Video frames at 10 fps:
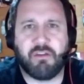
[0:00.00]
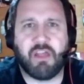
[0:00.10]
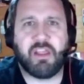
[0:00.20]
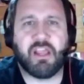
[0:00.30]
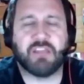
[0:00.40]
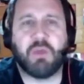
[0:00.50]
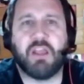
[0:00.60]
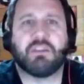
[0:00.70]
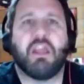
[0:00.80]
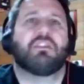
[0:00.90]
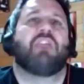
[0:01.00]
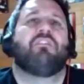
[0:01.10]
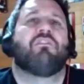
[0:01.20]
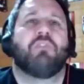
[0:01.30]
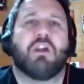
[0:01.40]
I think it's
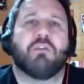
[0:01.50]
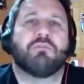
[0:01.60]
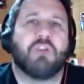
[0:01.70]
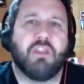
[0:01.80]
clever from the Colts.